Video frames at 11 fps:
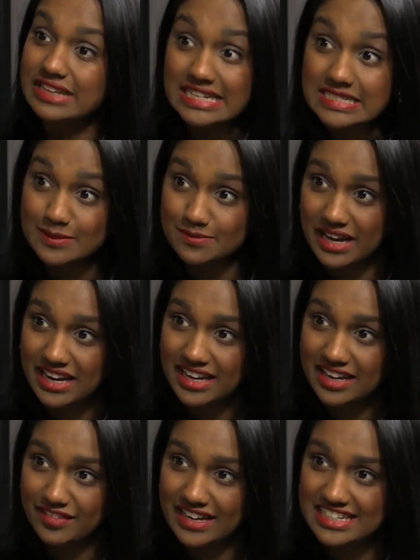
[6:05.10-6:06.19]
London Ballet,
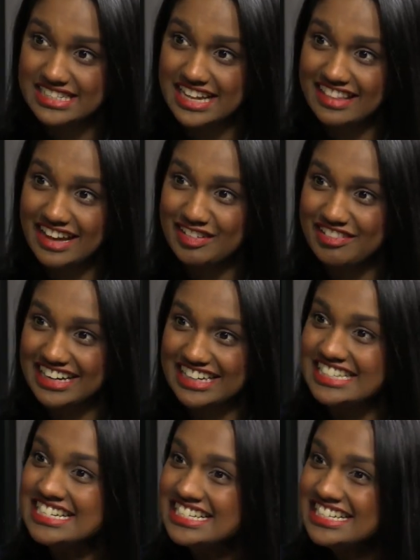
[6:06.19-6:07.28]
if I understand that correctly.
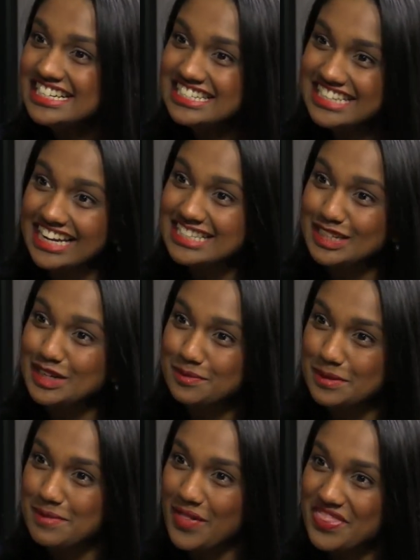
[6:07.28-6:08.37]
Tell us a little bit
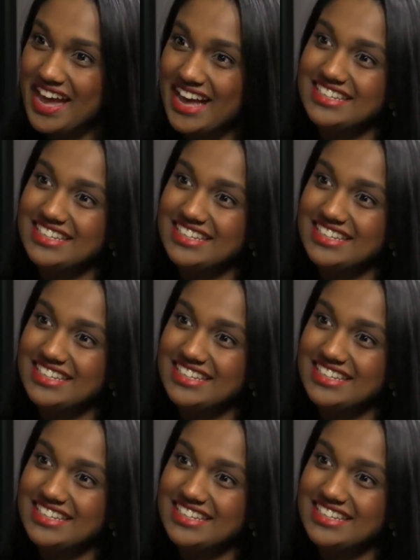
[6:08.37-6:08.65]
about that.